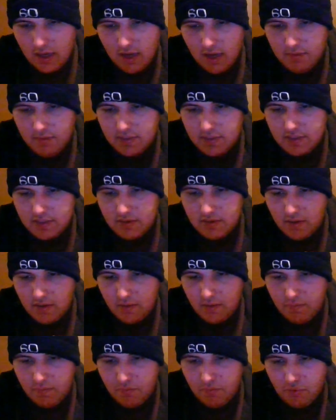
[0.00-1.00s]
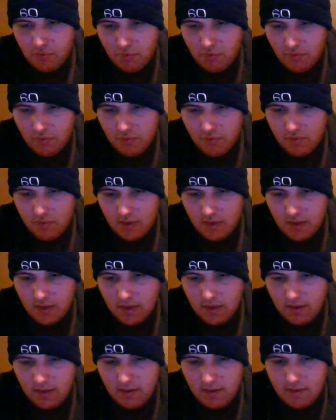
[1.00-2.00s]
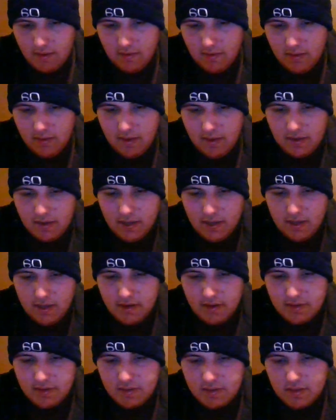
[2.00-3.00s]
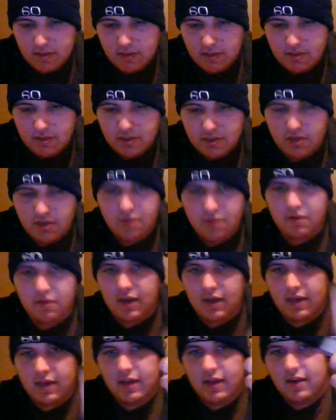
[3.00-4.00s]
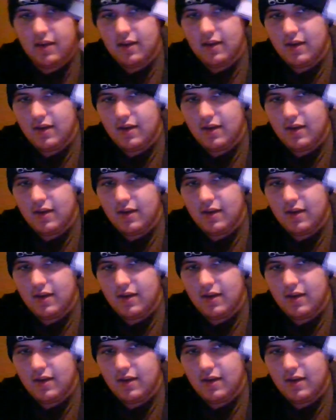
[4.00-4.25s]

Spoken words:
just gonna pull. Okay, here I'll just show you what I get.